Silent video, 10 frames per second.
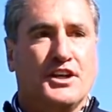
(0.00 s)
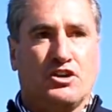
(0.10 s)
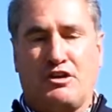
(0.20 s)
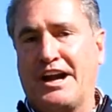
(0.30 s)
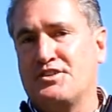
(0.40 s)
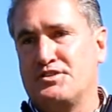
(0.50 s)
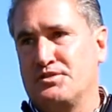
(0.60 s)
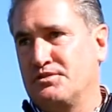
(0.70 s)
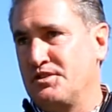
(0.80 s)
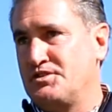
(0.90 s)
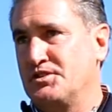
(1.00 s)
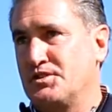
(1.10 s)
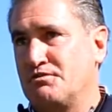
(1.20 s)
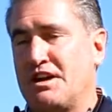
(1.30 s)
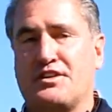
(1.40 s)
grandchildren and
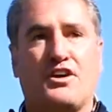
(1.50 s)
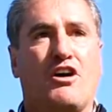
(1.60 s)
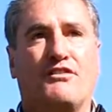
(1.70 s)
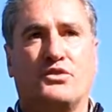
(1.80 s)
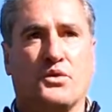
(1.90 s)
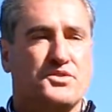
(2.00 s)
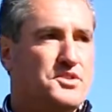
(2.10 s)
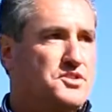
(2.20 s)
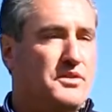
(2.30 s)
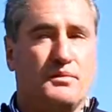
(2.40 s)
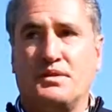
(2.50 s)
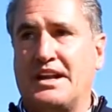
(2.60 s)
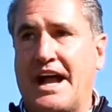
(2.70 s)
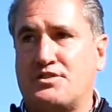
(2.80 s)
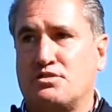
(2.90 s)
children around the golf course to show them the
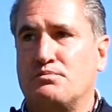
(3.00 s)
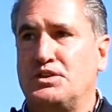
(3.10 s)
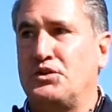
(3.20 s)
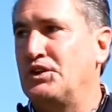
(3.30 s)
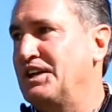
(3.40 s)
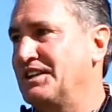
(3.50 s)
natural beauty,